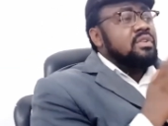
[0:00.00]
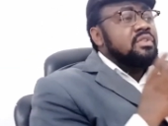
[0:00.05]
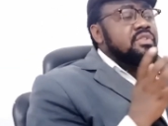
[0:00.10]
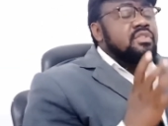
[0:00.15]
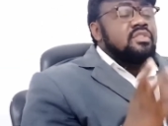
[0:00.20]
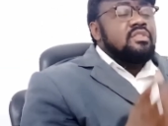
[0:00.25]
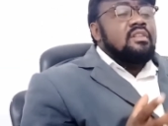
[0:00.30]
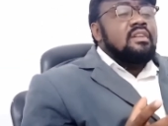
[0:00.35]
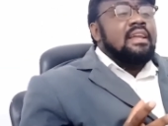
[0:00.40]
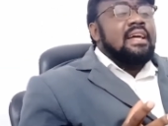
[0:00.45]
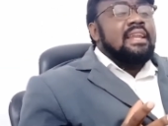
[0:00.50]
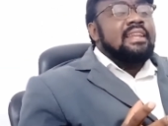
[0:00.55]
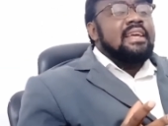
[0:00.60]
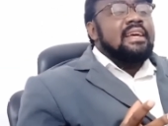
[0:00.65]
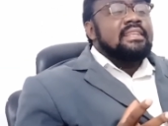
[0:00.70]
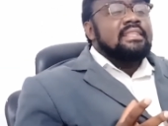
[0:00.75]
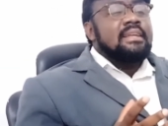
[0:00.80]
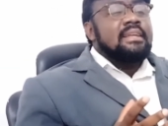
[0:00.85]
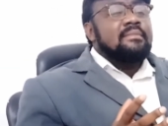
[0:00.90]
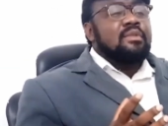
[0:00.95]
Do you know that there
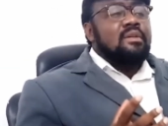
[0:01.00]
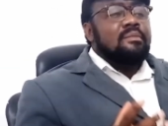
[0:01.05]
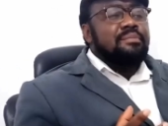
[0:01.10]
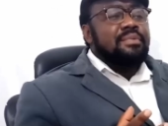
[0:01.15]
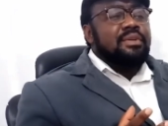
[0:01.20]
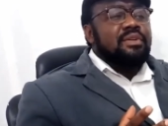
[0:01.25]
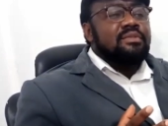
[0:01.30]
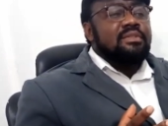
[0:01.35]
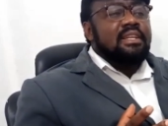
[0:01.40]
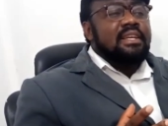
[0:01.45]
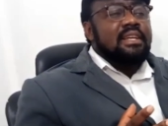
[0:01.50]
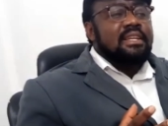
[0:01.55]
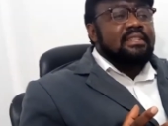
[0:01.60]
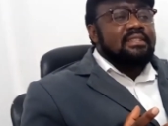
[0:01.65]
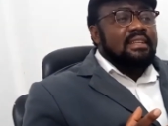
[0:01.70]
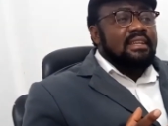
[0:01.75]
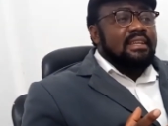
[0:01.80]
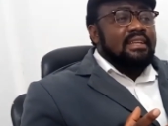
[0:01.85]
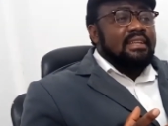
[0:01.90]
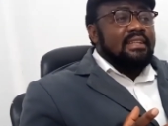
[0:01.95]
are some
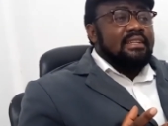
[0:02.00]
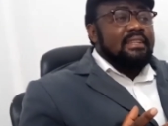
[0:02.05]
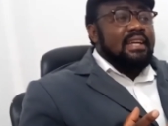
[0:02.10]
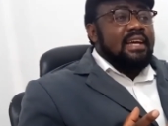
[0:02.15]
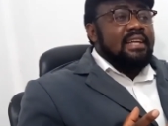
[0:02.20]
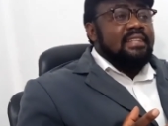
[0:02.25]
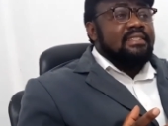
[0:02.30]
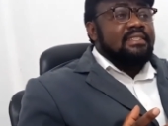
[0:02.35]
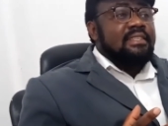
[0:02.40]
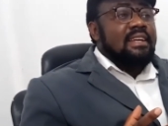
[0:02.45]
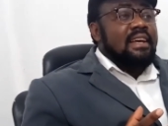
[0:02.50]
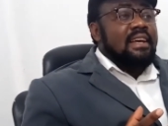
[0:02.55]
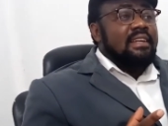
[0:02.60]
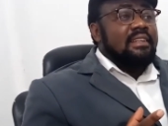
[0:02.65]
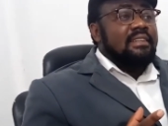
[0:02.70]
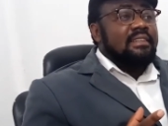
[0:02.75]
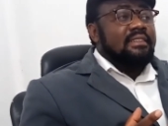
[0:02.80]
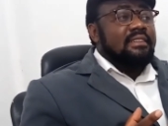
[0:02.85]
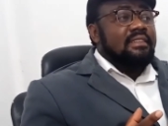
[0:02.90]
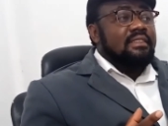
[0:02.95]
computers that
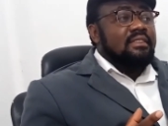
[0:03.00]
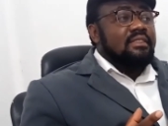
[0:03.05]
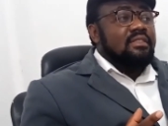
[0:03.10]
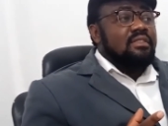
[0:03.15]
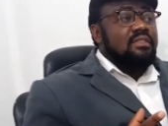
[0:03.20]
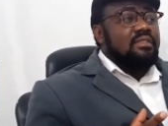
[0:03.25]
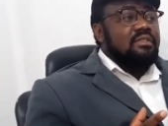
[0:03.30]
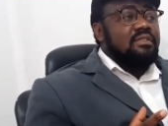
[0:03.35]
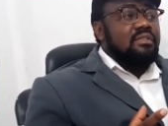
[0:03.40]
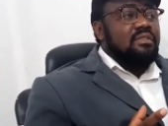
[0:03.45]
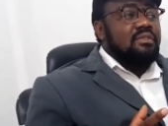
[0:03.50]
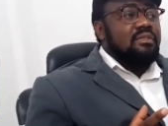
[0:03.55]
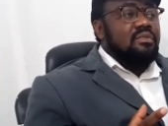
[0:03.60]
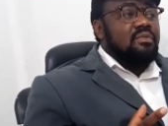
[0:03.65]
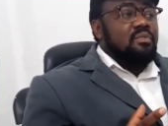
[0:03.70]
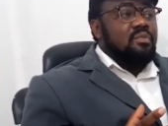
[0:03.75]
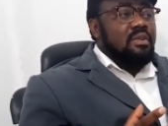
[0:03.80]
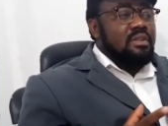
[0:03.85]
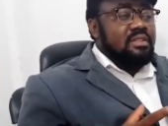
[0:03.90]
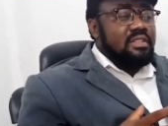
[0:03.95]
can
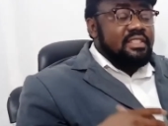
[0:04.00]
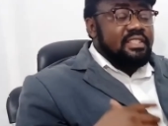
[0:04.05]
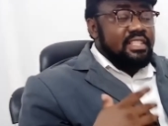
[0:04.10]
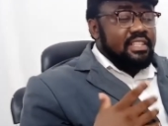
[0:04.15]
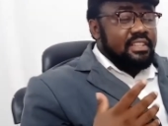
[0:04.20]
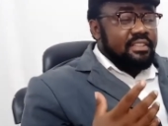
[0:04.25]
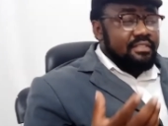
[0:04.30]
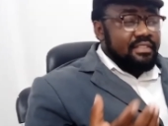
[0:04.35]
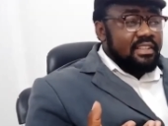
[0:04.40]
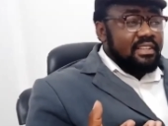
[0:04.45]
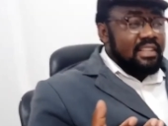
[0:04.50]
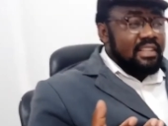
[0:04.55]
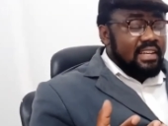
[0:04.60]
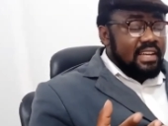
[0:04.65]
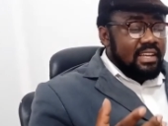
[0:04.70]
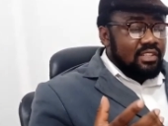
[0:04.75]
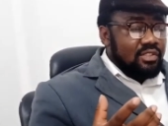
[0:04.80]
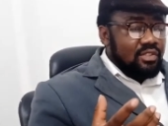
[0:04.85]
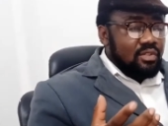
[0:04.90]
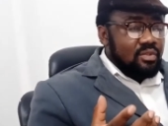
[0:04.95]
watch TV? They
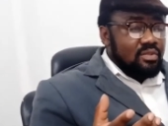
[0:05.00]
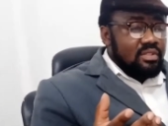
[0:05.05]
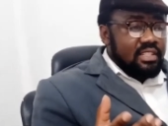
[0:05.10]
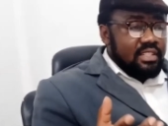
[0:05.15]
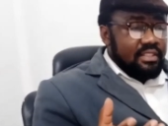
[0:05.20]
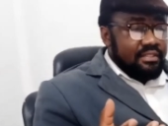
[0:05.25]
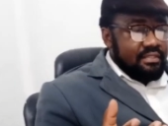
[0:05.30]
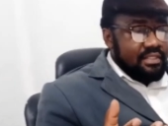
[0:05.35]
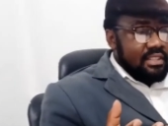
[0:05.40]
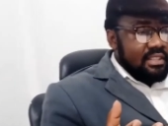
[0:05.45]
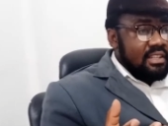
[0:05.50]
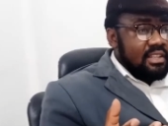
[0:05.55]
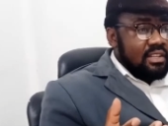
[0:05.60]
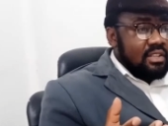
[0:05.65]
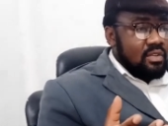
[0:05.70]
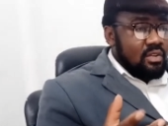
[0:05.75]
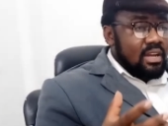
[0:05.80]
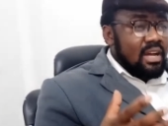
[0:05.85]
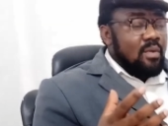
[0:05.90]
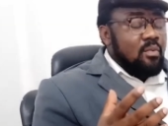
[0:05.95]
can show TV.
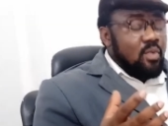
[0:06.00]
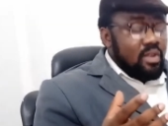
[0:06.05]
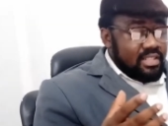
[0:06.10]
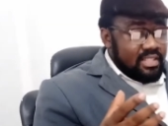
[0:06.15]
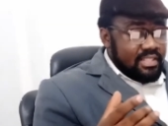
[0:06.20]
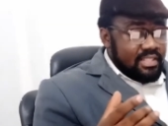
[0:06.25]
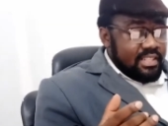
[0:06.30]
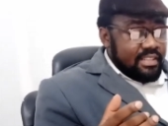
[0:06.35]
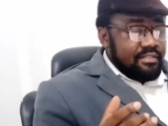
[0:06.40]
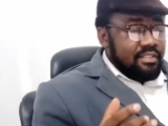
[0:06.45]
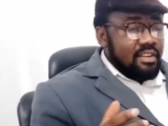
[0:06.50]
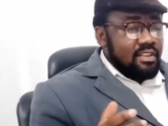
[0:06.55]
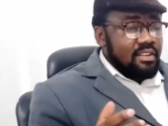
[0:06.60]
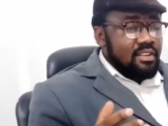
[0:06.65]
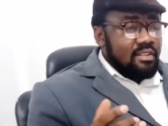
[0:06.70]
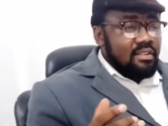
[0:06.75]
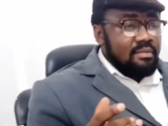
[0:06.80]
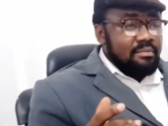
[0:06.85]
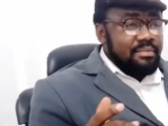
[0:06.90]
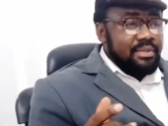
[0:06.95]
You can watch TV on
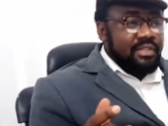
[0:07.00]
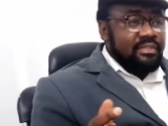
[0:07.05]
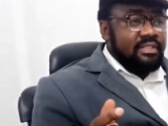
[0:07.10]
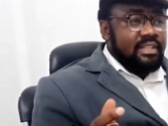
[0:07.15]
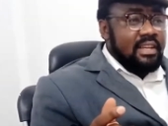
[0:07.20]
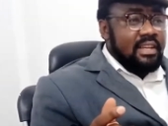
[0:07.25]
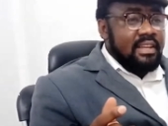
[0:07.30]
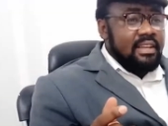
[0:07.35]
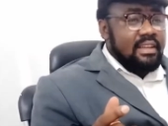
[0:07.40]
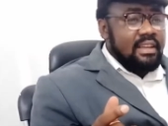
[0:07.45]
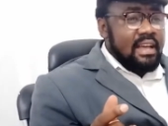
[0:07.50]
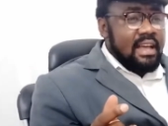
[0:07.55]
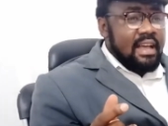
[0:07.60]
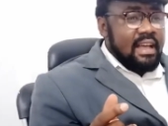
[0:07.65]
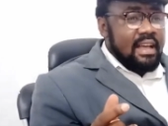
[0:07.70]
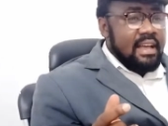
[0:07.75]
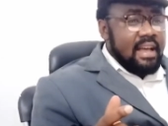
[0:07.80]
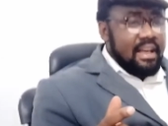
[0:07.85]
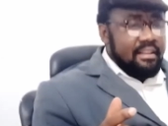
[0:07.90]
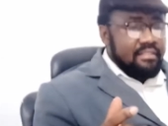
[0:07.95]
your computer.
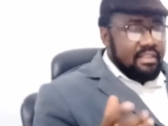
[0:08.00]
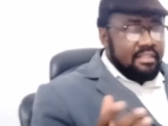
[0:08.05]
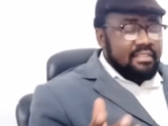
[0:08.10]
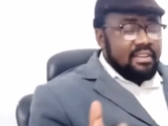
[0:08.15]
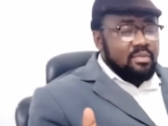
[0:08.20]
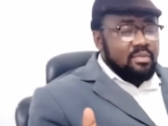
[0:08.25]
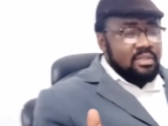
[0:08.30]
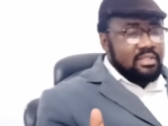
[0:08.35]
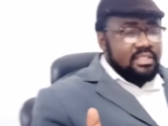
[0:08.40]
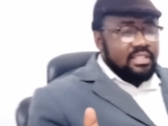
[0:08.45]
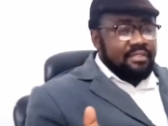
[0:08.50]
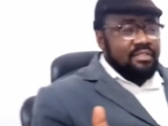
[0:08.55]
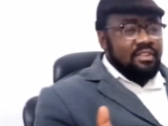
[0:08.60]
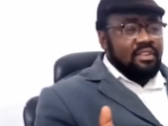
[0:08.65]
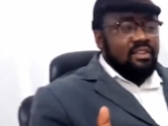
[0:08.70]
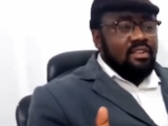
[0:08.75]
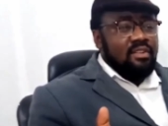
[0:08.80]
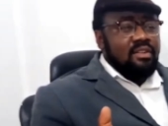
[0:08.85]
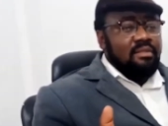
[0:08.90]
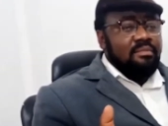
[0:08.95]
Have you ever watched TV
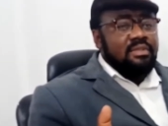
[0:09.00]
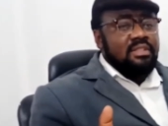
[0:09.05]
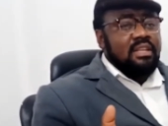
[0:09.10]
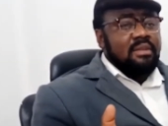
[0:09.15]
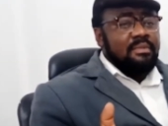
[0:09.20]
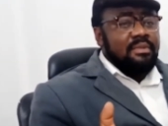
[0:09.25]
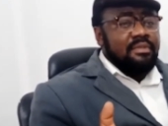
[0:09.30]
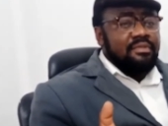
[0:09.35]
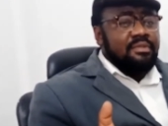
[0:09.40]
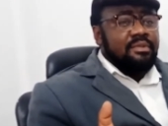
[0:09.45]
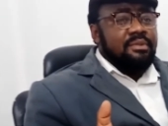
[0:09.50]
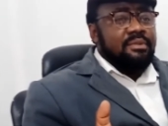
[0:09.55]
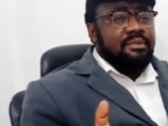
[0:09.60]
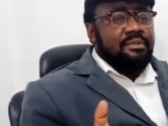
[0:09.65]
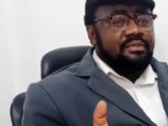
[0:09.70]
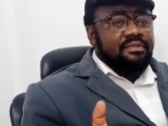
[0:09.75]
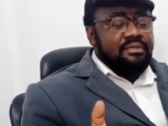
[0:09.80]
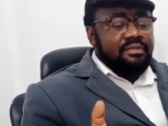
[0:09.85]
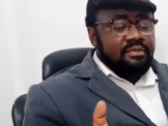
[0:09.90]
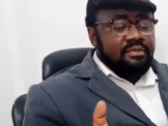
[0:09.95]
on your computer before?
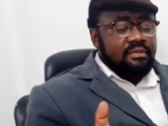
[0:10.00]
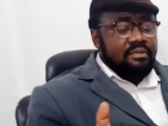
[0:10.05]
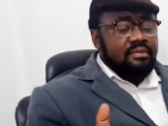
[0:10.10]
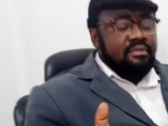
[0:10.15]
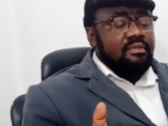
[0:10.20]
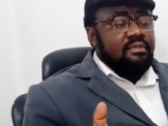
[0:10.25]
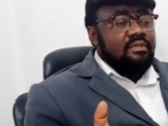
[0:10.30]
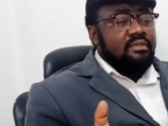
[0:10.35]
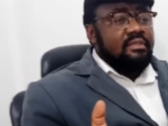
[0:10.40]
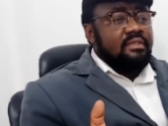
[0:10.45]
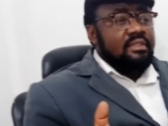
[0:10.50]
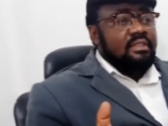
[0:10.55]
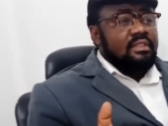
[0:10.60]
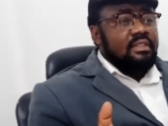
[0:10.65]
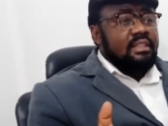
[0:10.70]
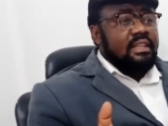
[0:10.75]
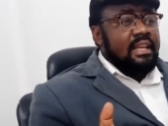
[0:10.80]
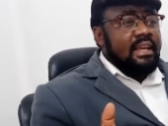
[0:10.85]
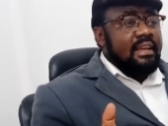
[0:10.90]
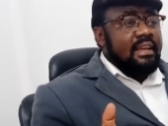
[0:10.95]

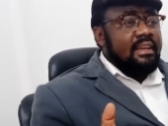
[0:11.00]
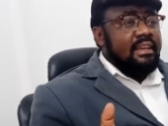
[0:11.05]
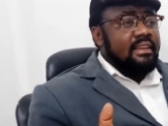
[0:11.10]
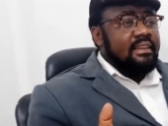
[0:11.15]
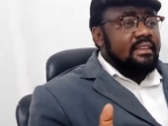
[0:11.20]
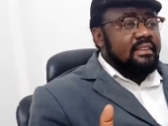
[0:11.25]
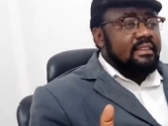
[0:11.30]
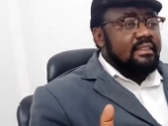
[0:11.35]
Huh?